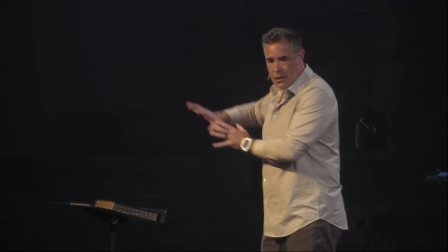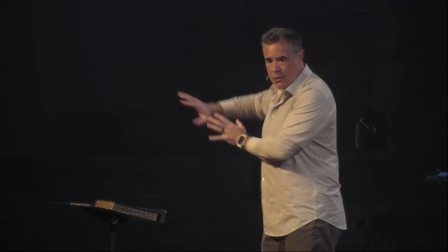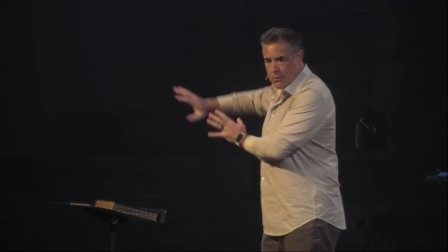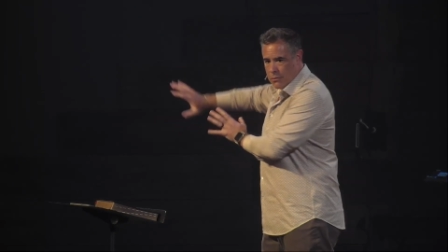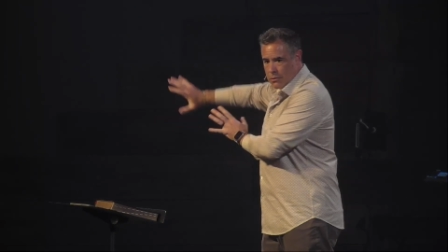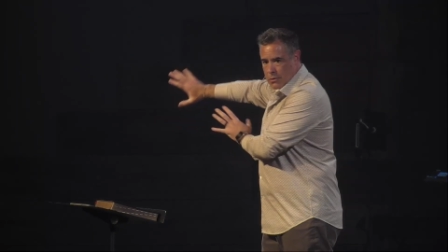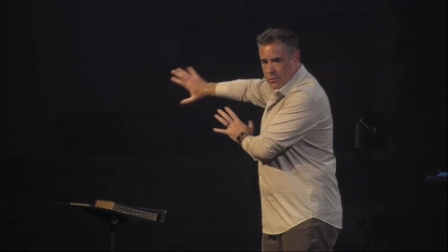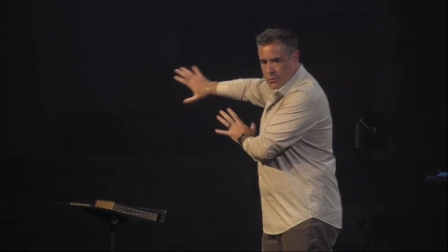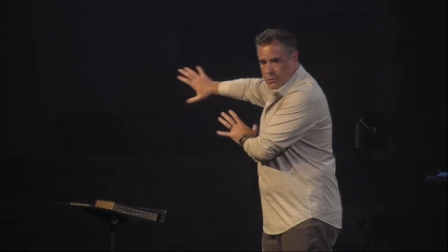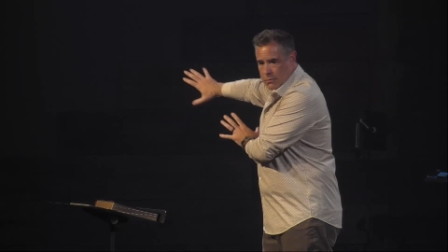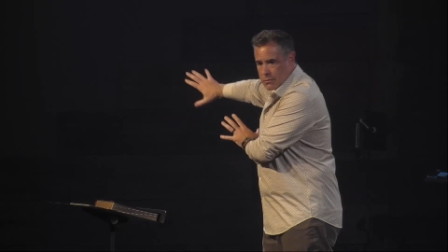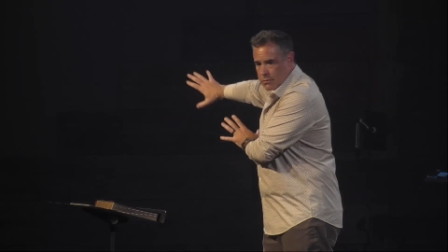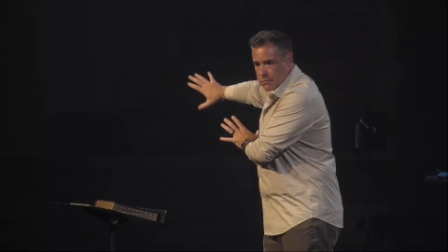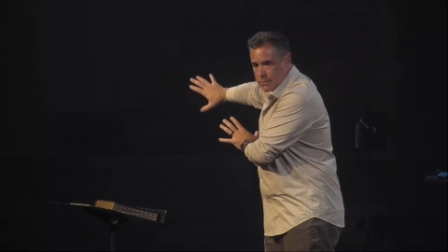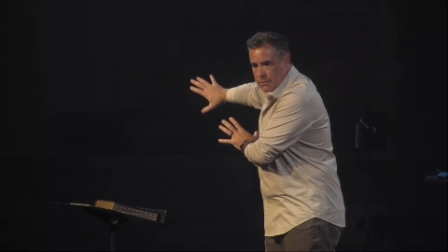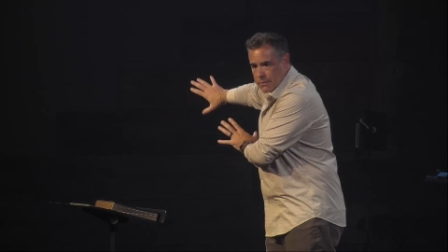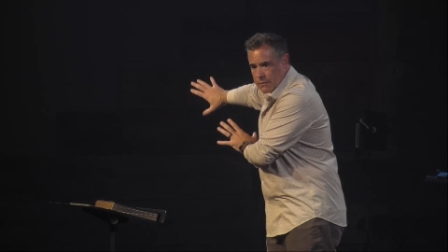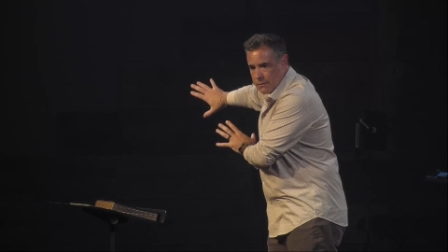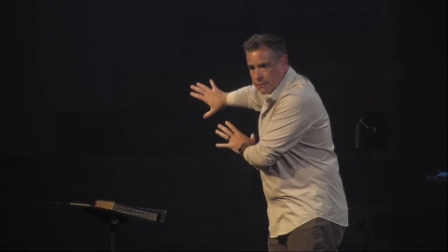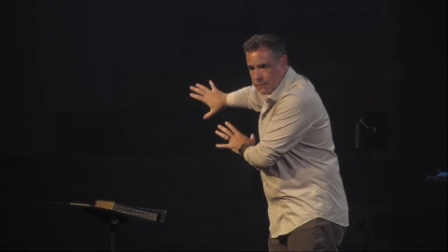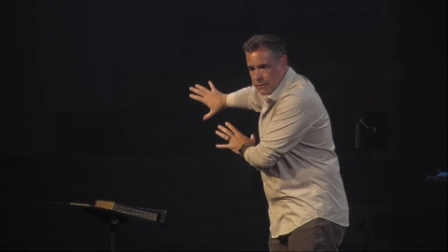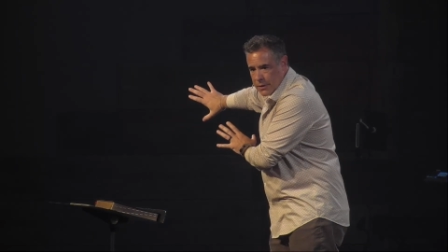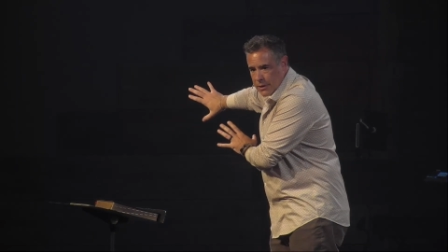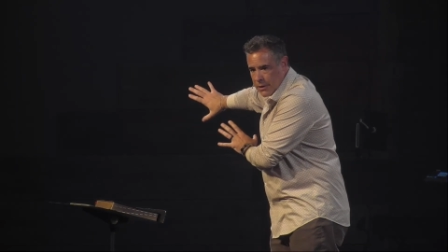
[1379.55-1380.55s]
We'll
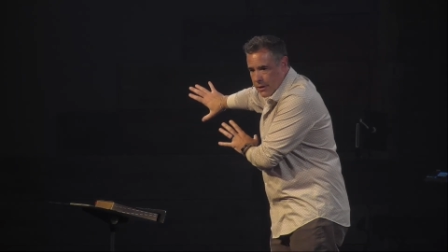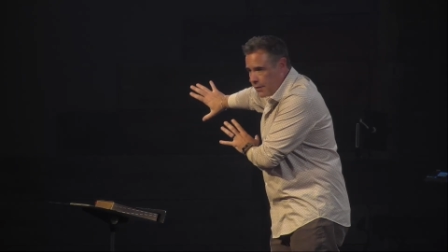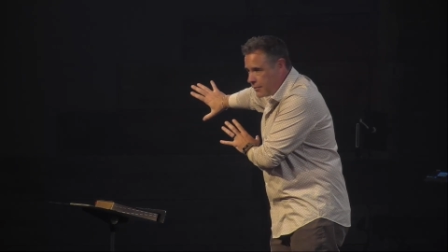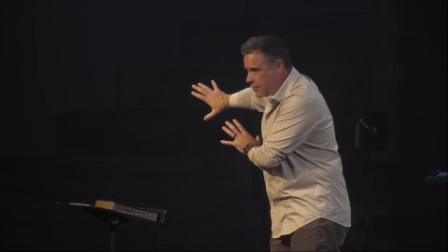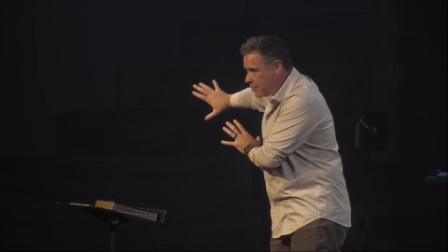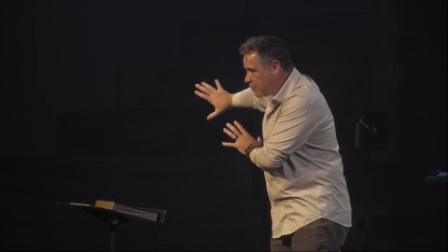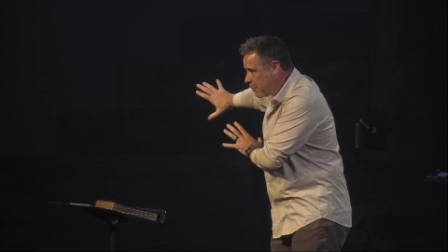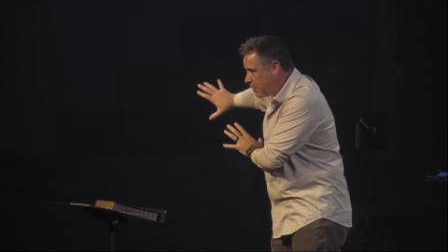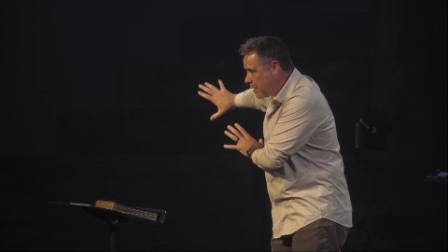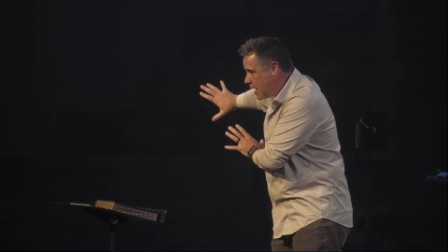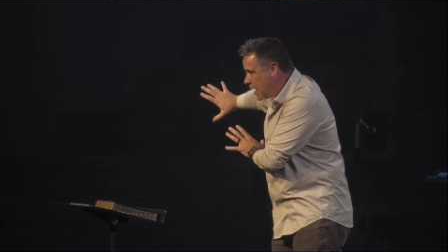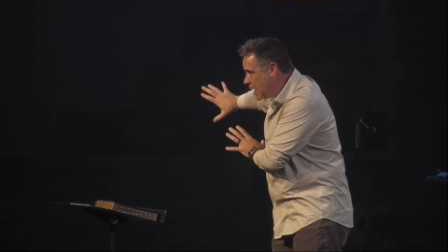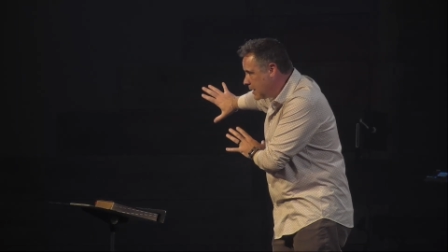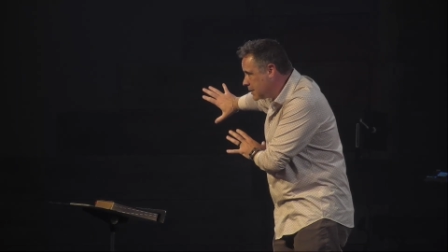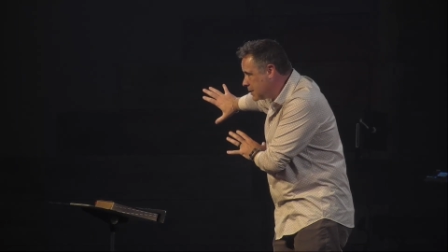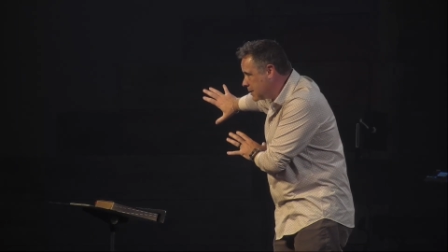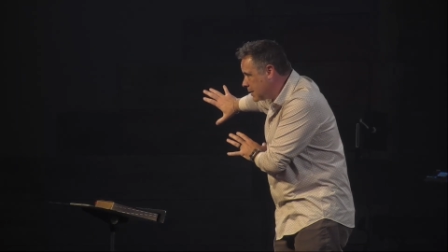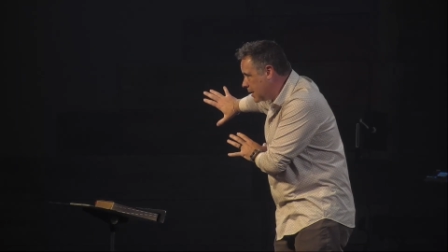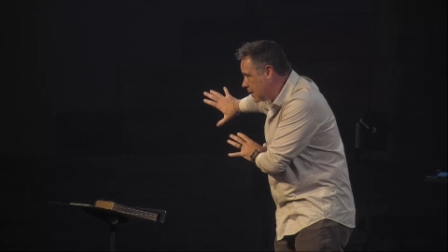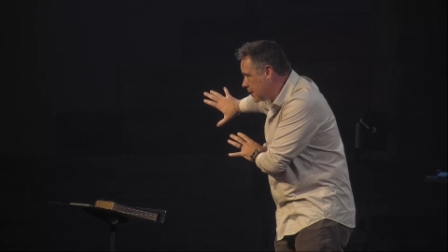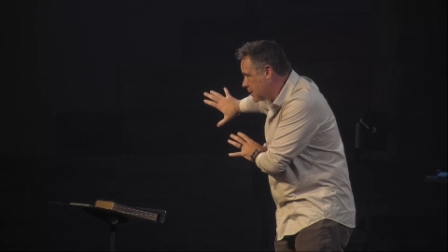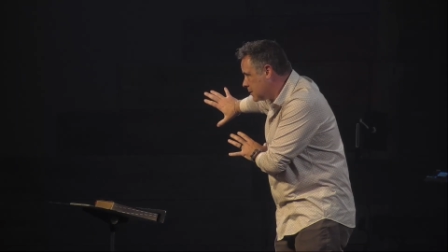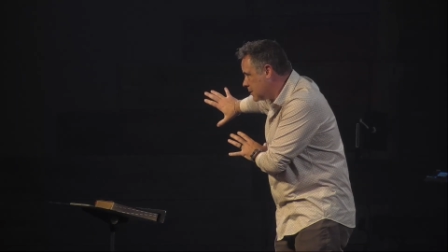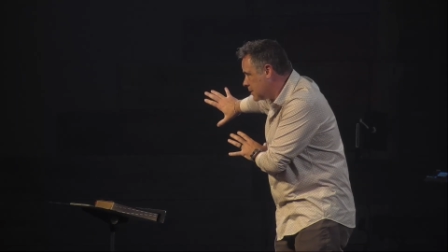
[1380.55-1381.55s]
figure out the
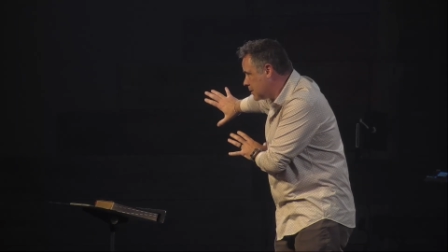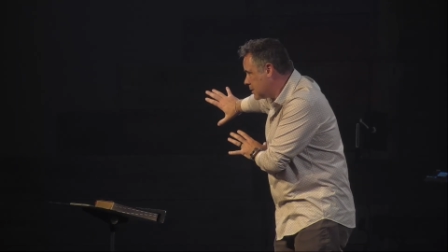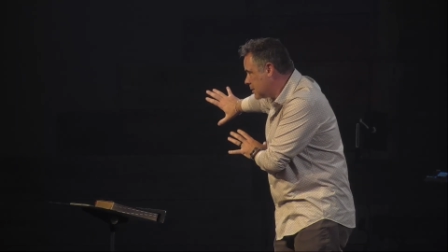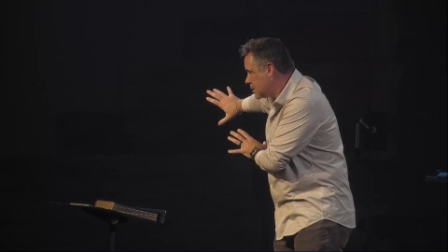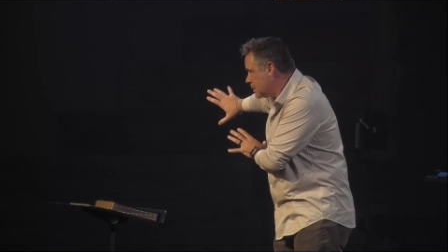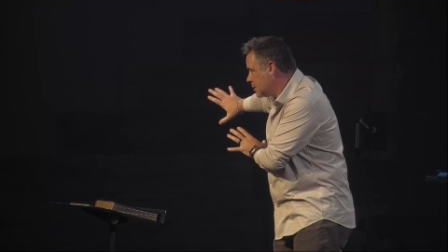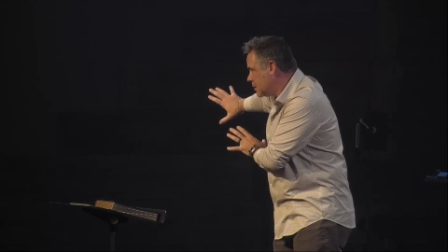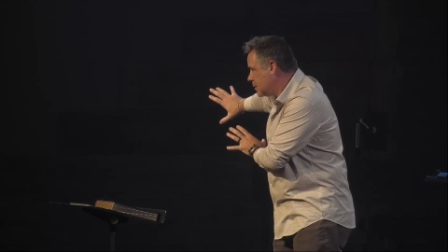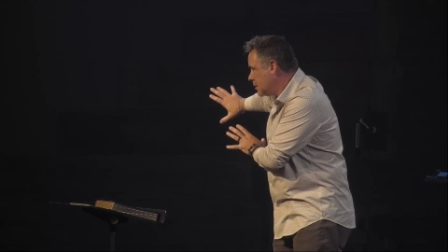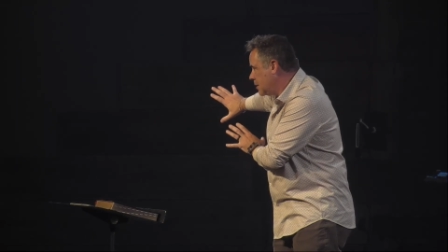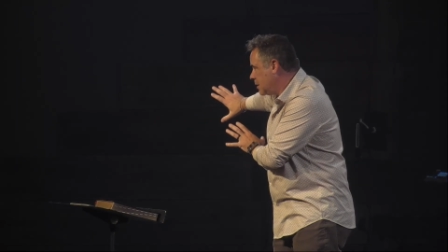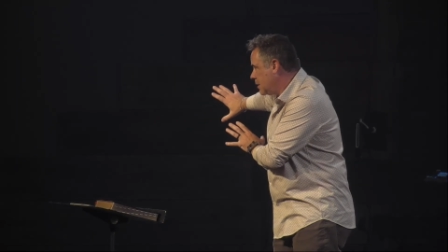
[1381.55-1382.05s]
process